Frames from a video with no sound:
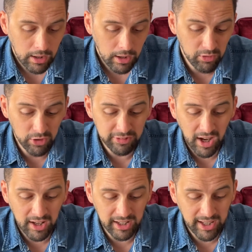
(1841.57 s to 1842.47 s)
I've got a
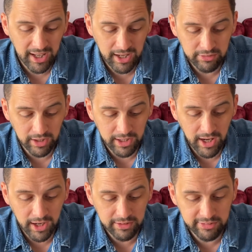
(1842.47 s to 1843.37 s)
silent K, so like
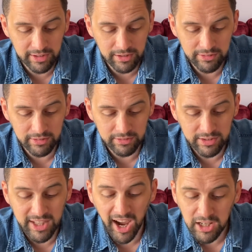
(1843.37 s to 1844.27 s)
96 is
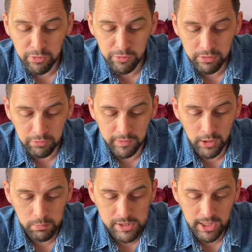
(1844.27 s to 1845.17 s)
knife for the
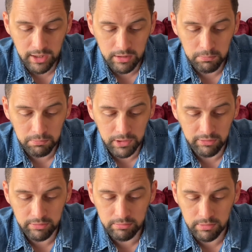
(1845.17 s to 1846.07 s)
object
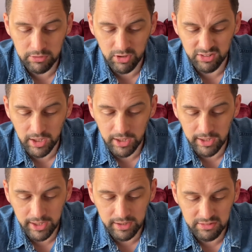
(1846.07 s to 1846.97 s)
because it's got a silent
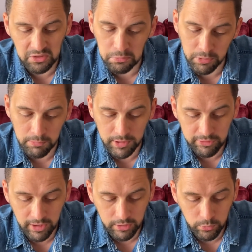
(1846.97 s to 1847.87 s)
K, so it pretty much
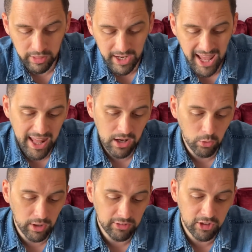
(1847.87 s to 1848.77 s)
starts with an N or
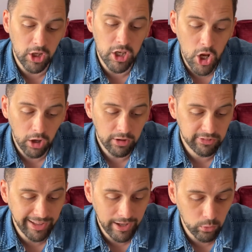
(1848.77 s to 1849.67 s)
at least a N
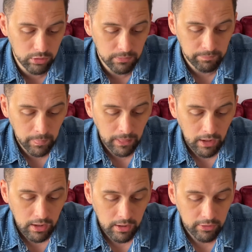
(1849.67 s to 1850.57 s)
sound.
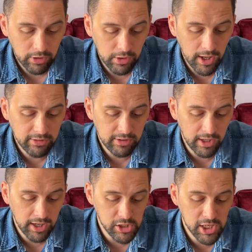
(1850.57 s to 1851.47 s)
So
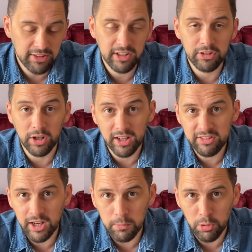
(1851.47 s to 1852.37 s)
99, Jay-Z's got
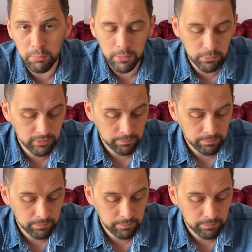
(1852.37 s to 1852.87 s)
99 problems,